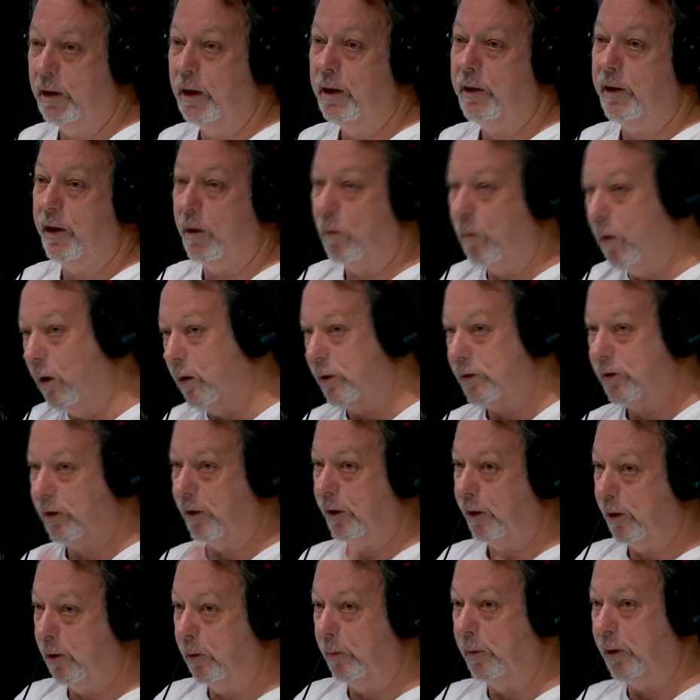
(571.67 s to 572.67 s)
there was a
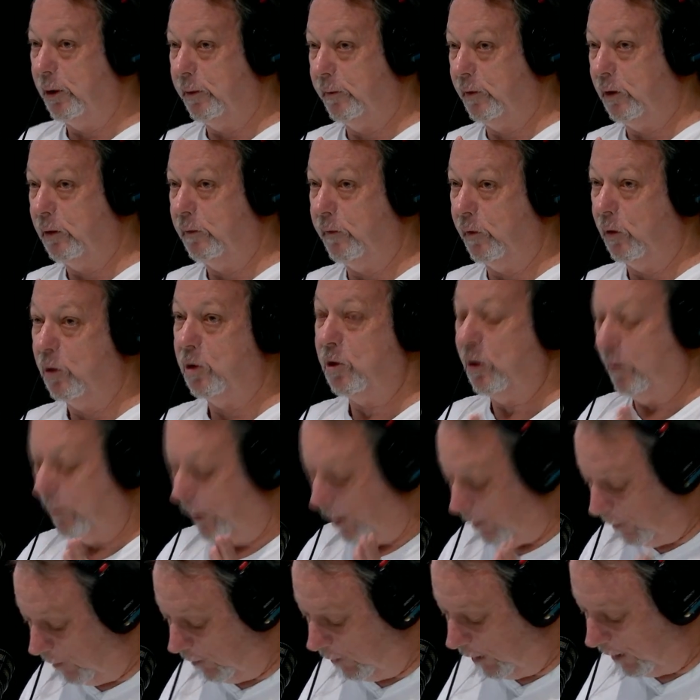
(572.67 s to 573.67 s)
little bit of confusion,
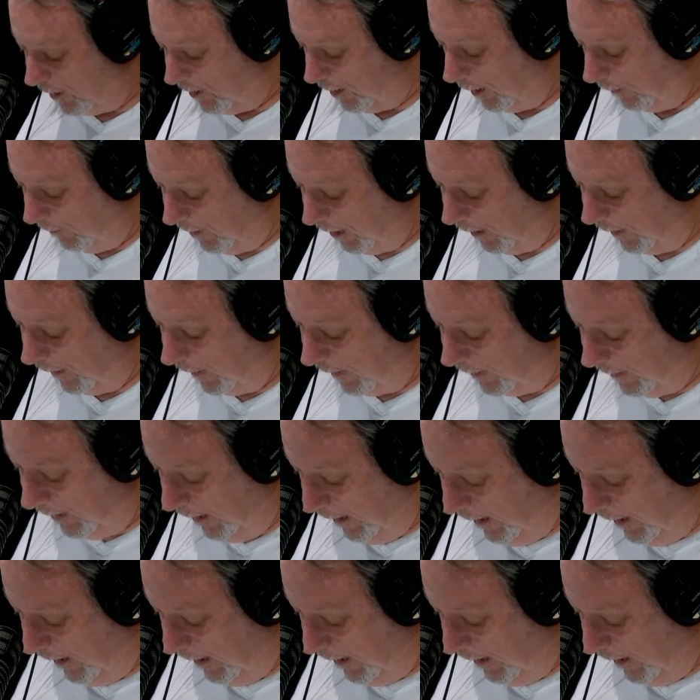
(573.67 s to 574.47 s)
but we're accepting that.